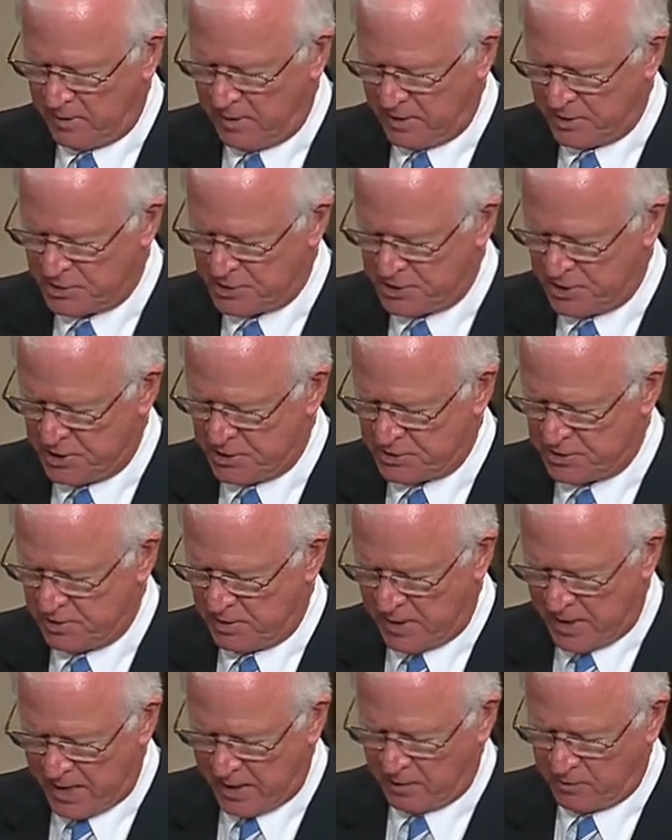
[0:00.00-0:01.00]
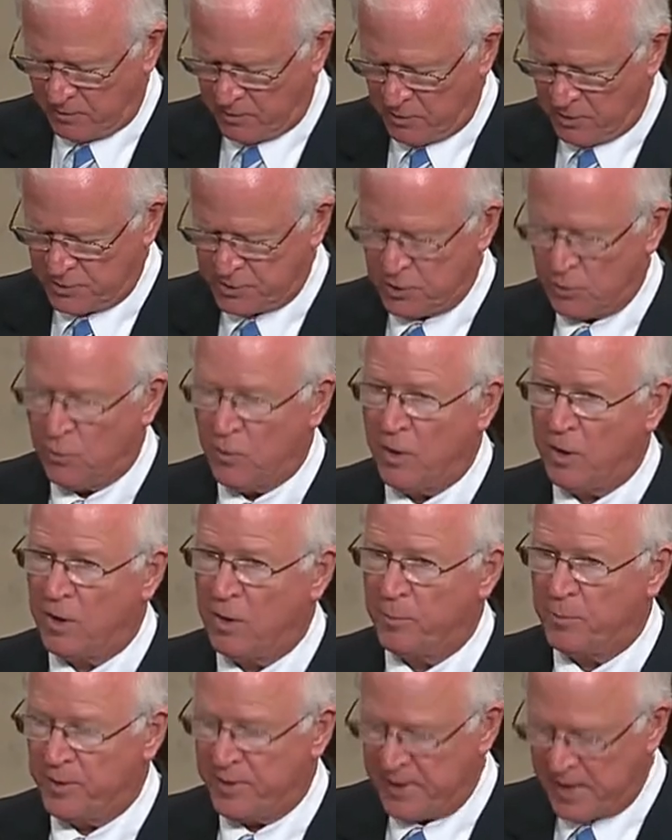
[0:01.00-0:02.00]
and Seasonal Agriculture
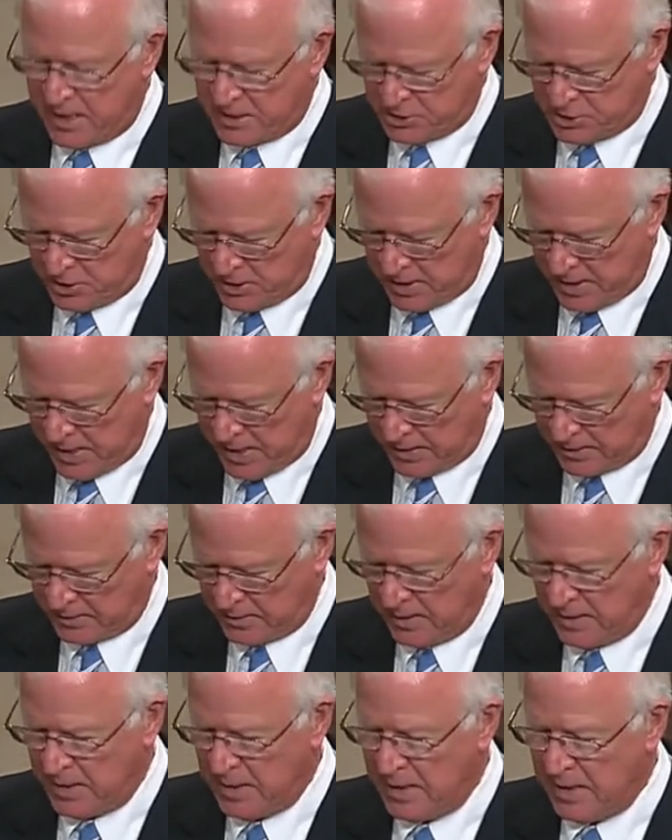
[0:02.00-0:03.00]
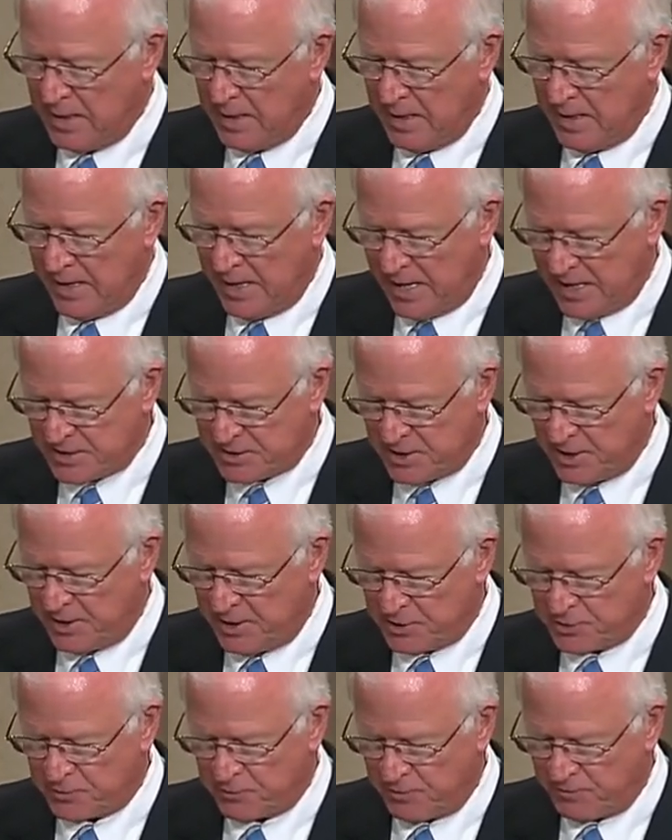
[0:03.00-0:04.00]
Worker Protection Act, as it
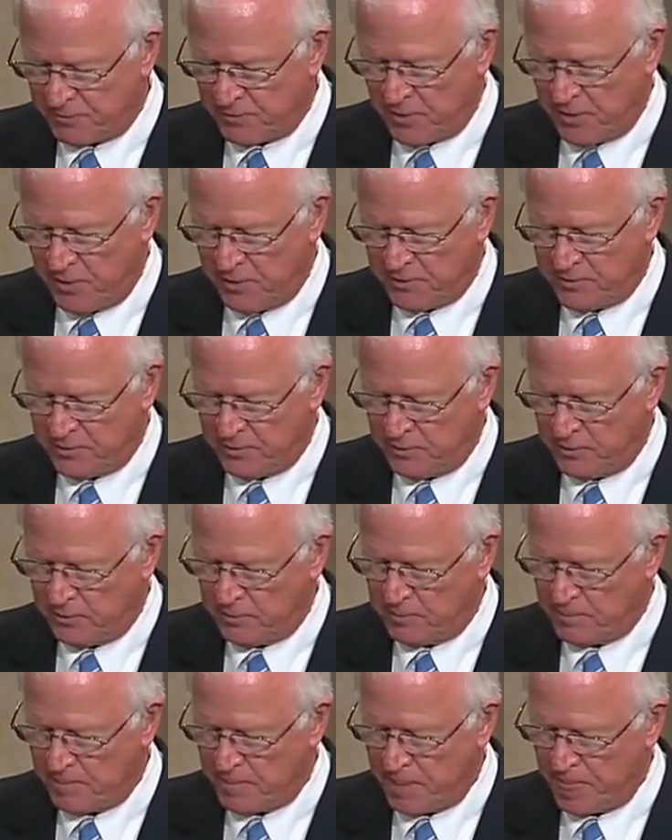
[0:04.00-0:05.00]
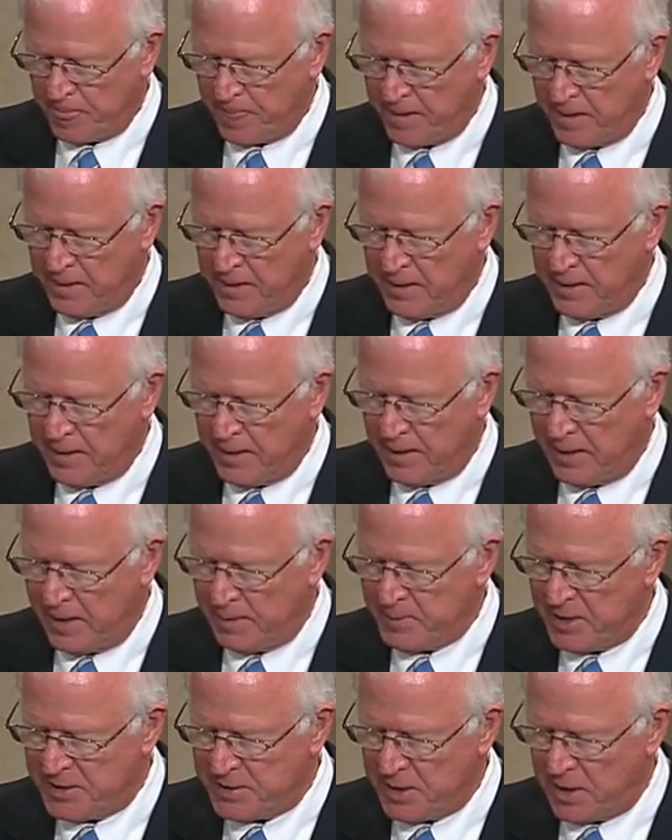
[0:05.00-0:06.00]
is referred to. And
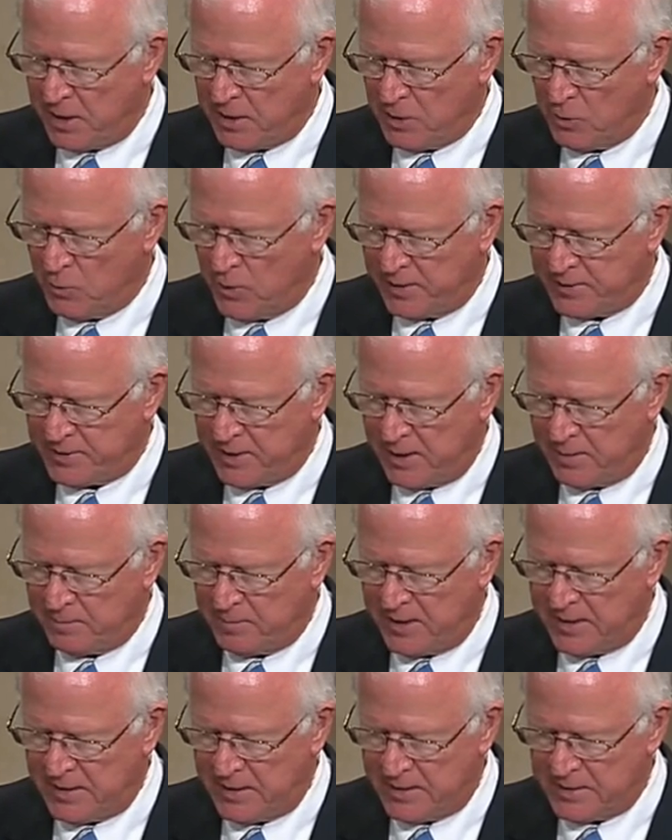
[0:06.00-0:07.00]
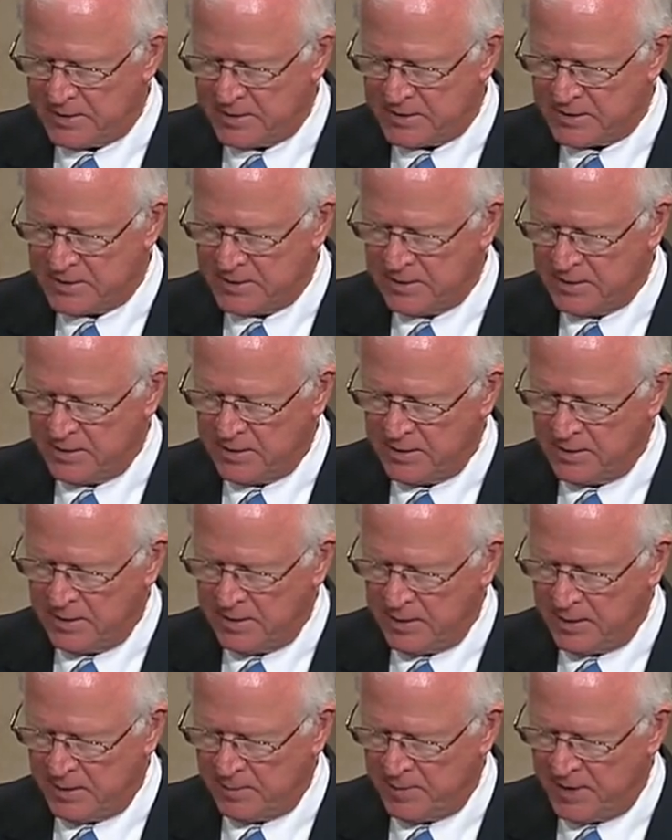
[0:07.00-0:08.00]
let me tell you what that means.
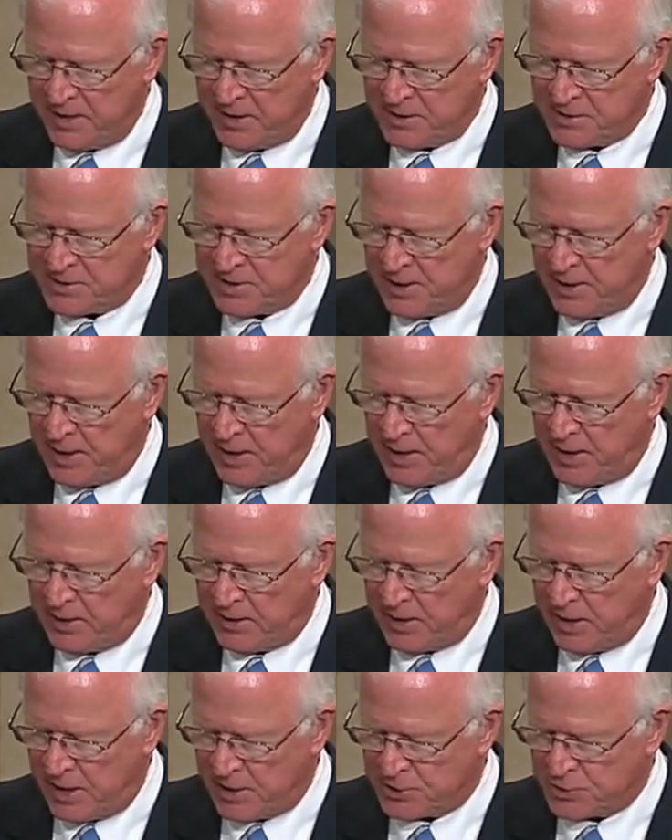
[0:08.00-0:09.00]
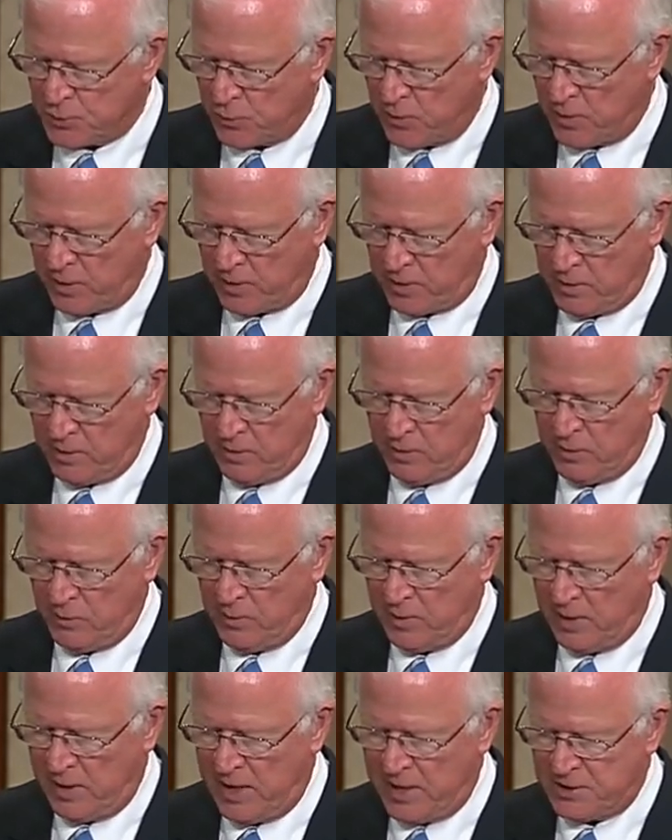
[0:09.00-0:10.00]
It means that any guest worker
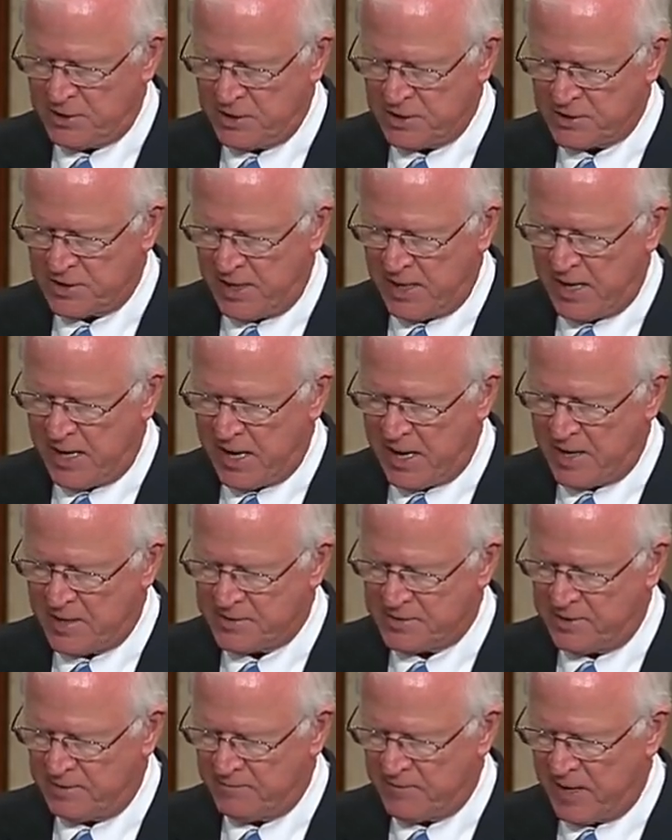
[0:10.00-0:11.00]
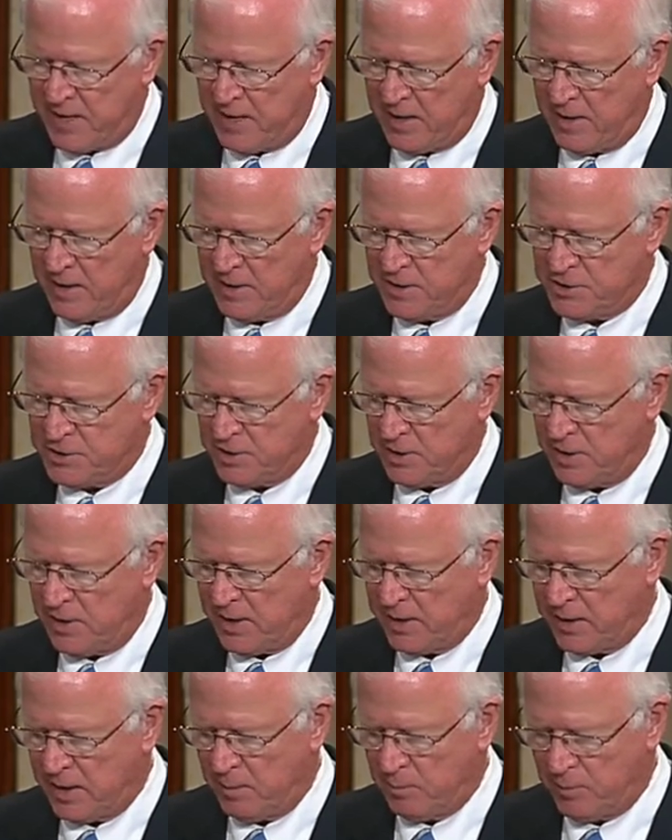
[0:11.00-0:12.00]
who alleges a housing violation,
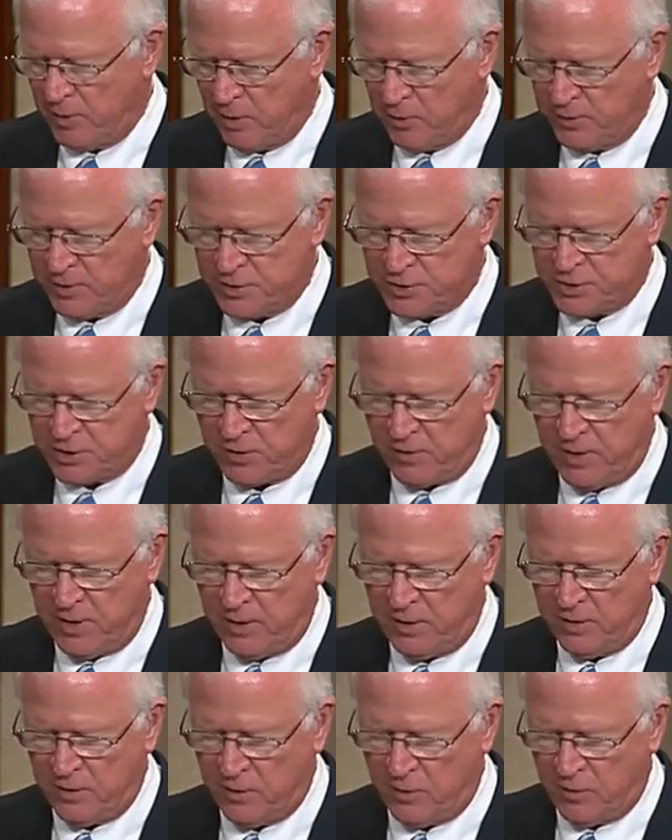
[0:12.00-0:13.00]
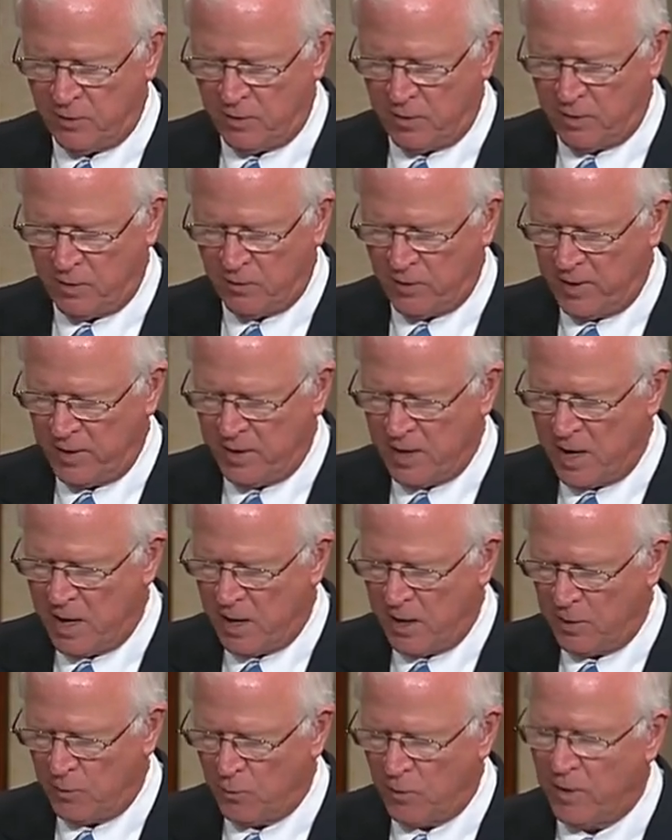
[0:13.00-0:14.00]
like a broken screen door or a
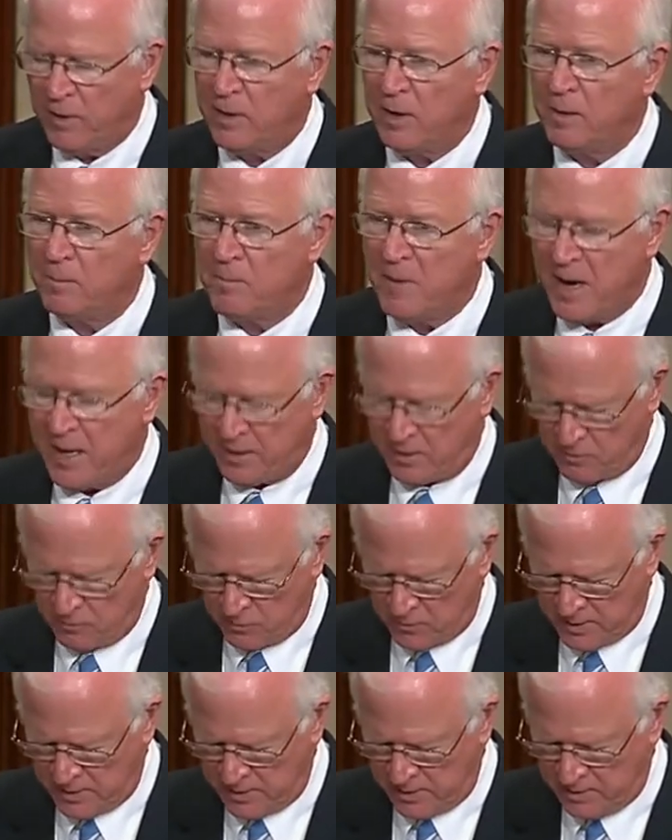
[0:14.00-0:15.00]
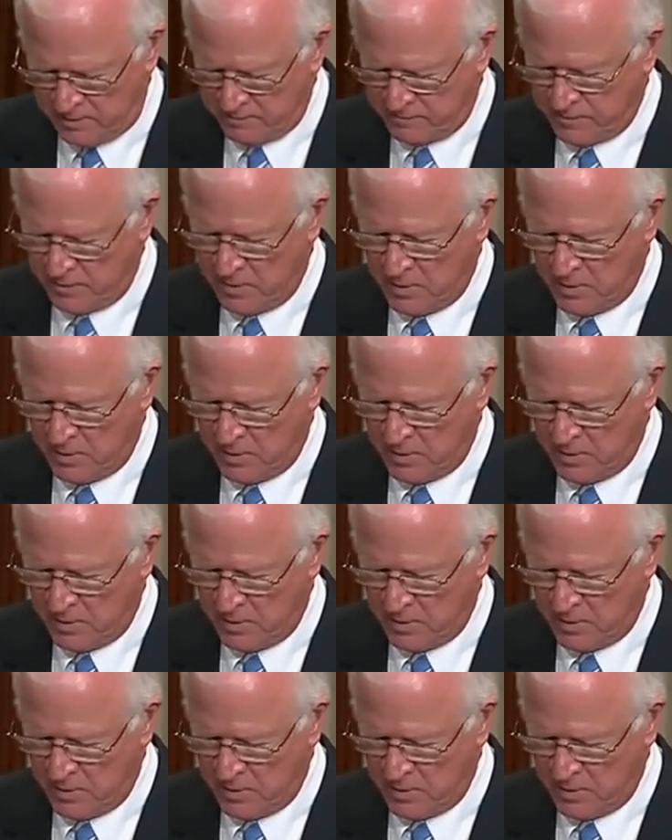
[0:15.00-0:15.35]
non-working microwave,